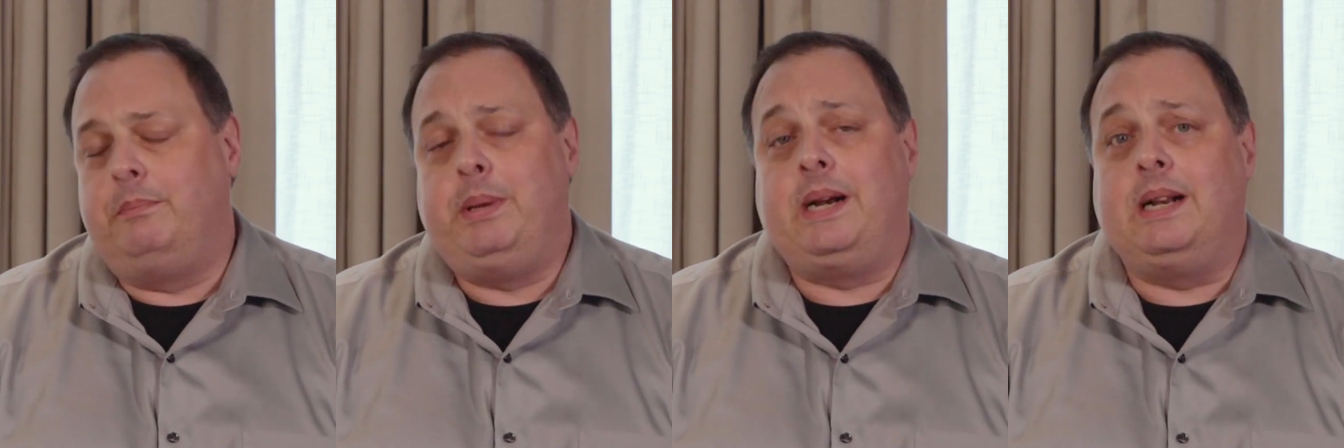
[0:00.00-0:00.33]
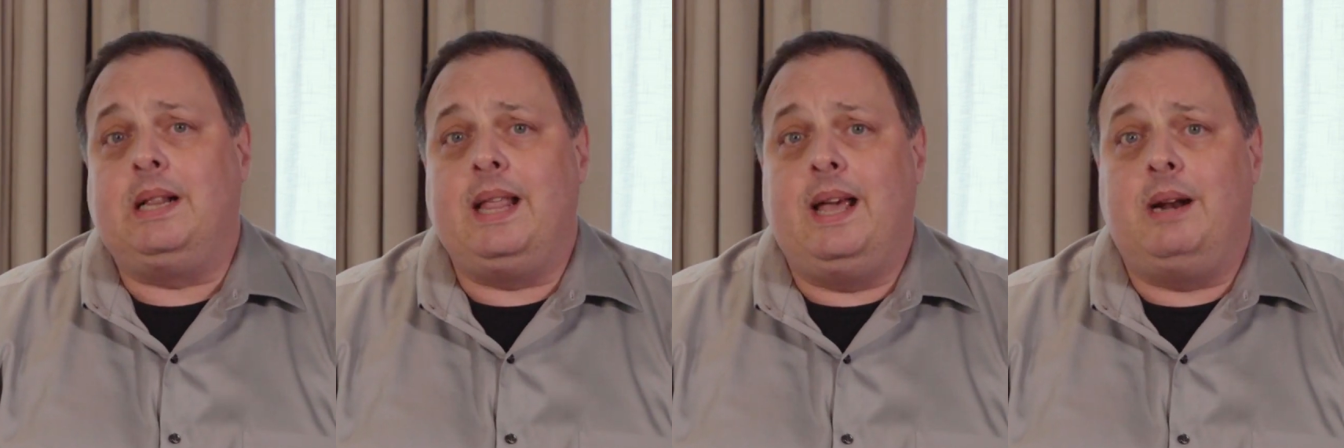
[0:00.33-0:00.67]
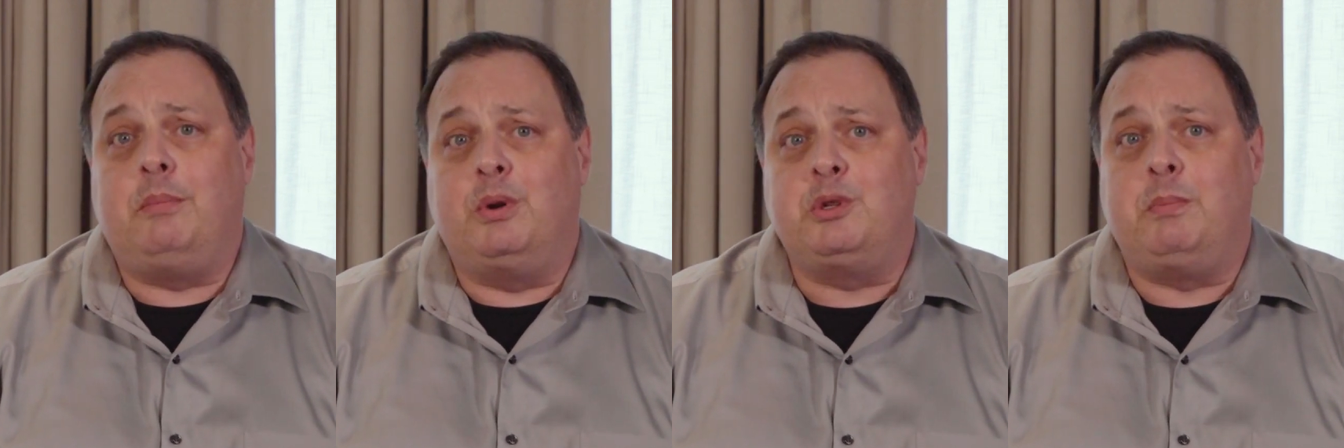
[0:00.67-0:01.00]
Been in Atlanta
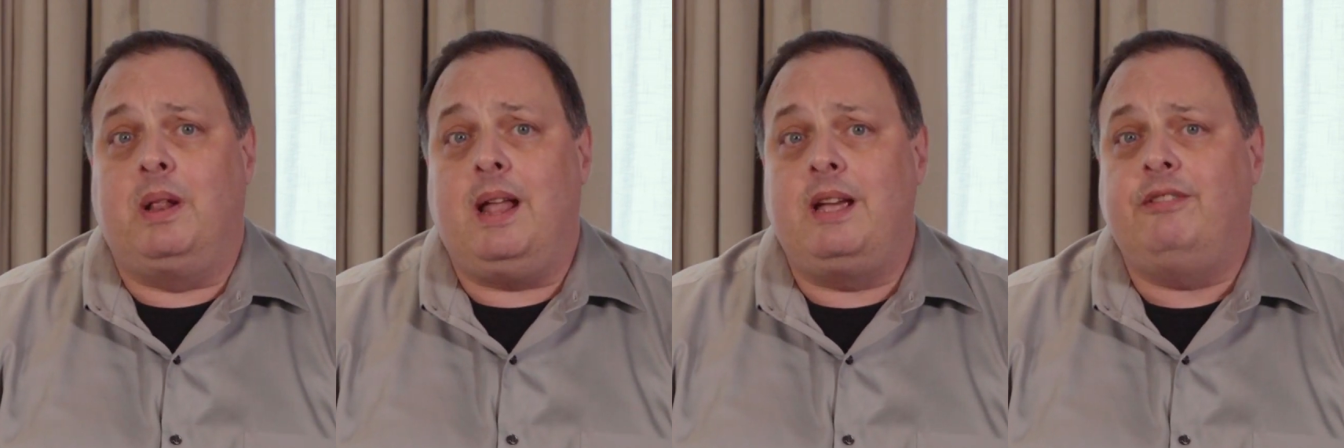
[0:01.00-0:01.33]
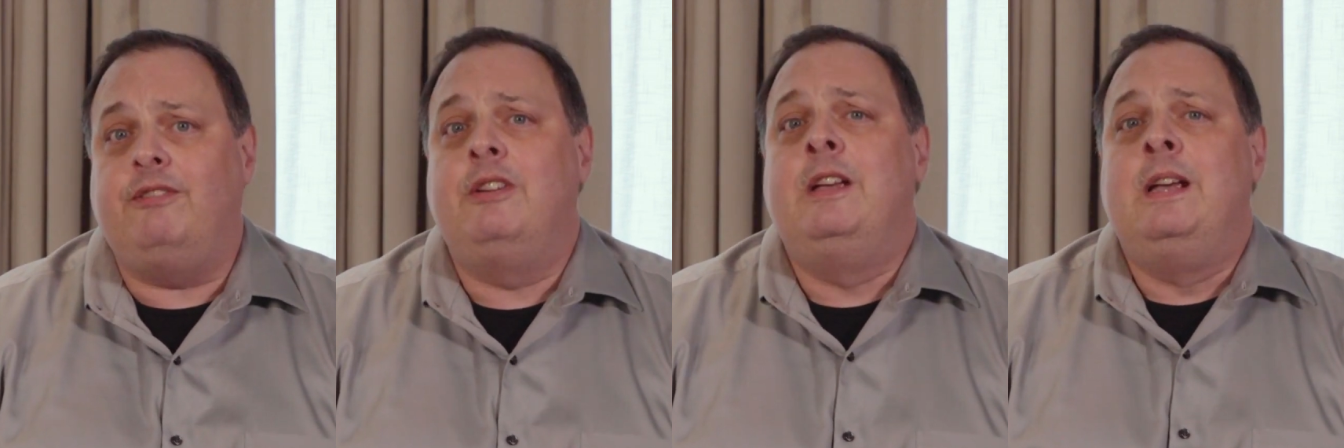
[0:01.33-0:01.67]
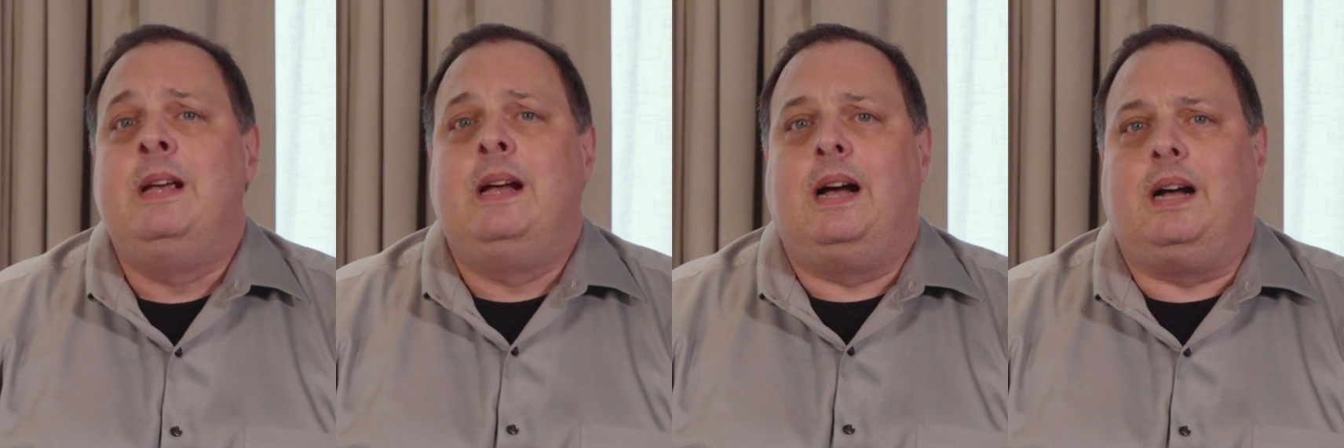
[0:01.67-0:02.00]
most of my life,
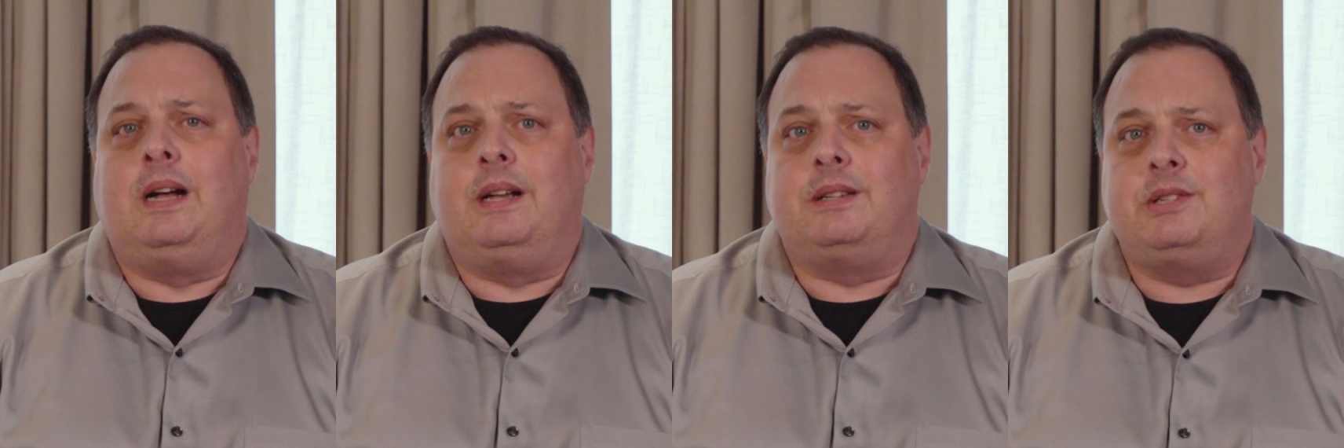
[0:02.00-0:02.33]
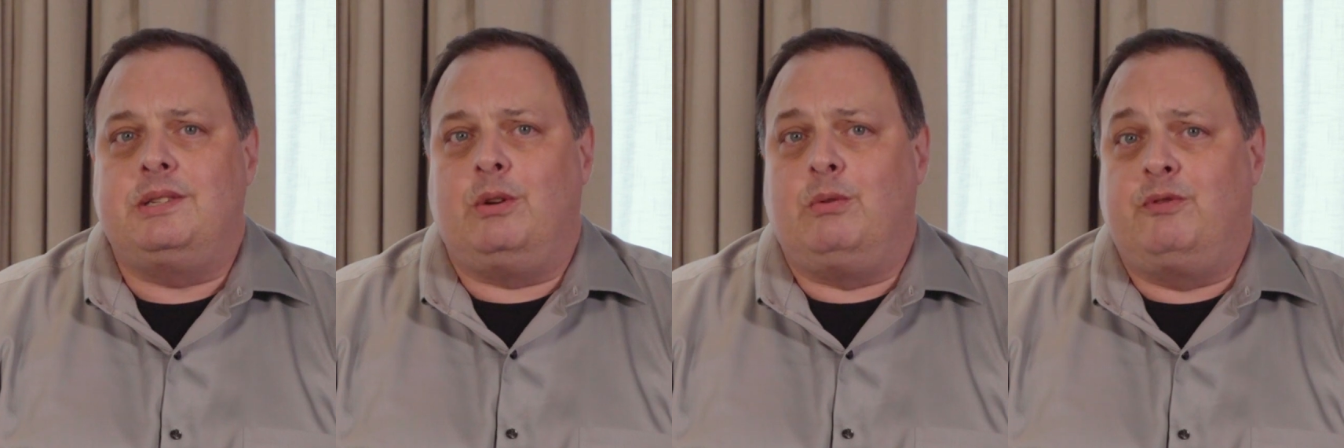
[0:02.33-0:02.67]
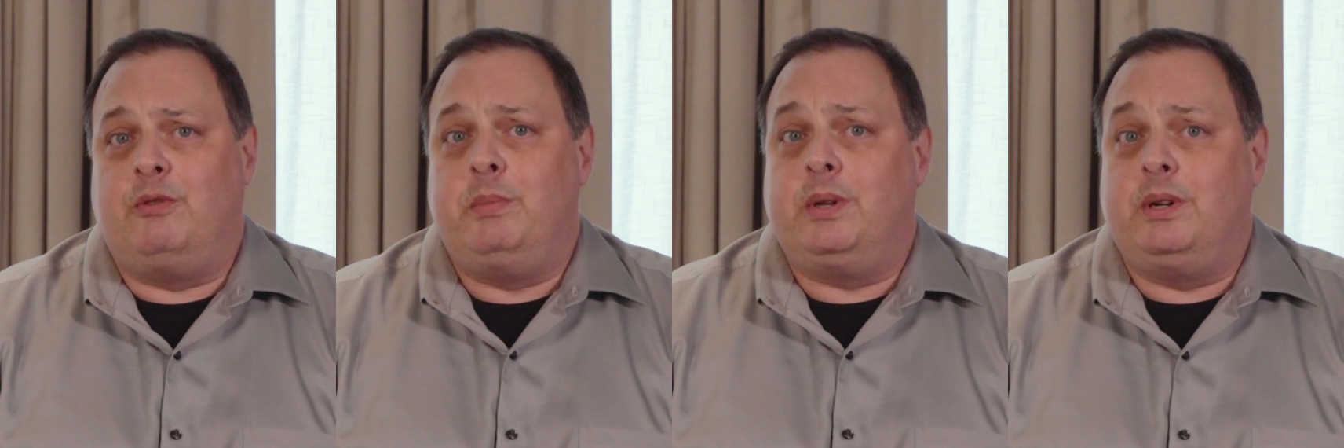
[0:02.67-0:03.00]
so
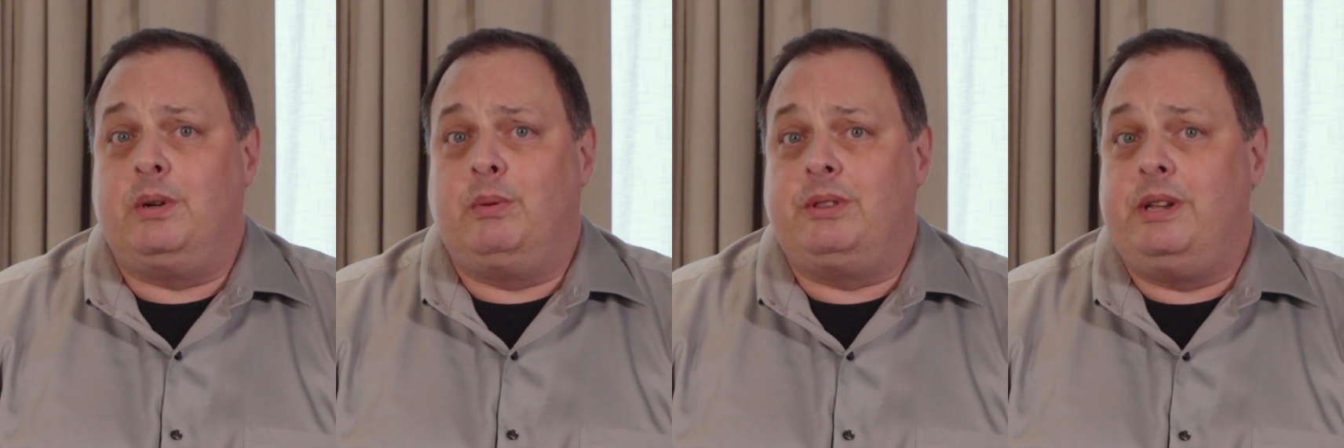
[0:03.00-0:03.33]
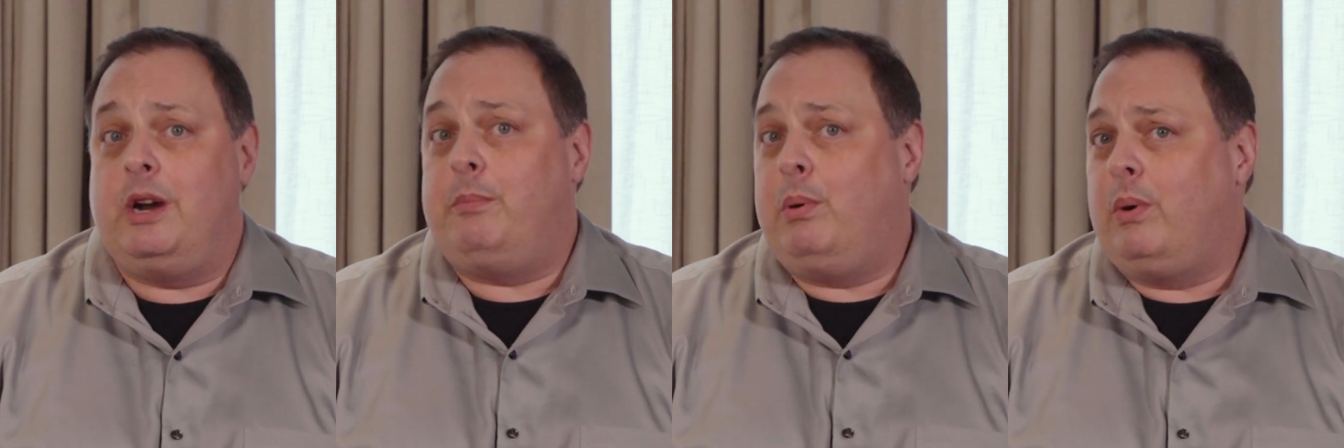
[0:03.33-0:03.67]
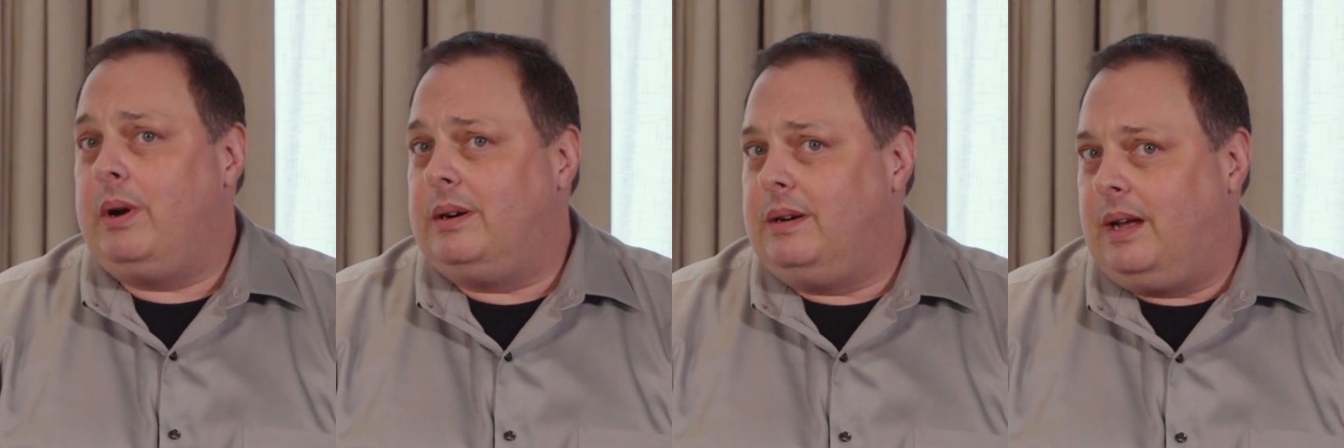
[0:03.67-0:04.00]
familiar with the
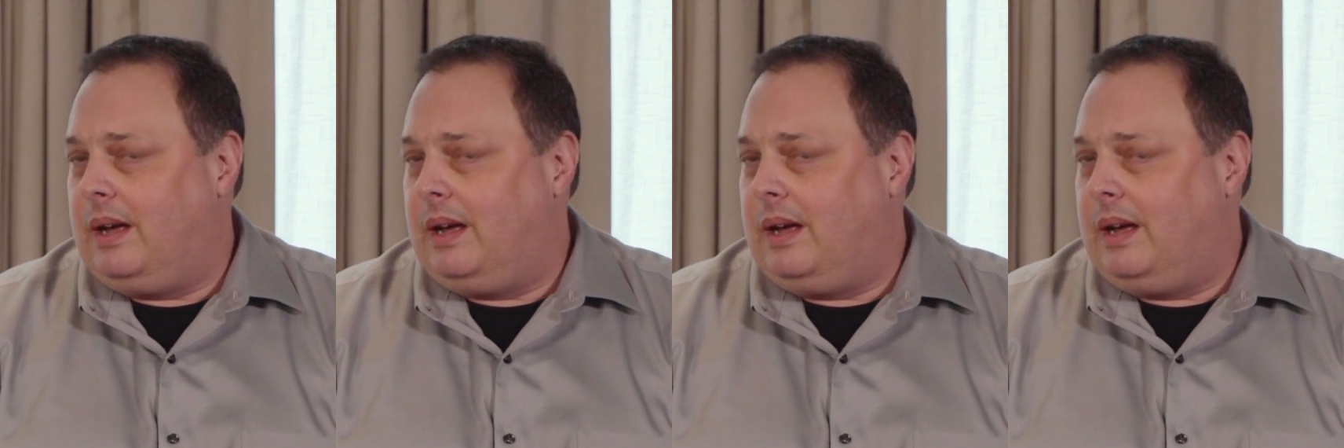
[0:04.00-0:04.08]
airport,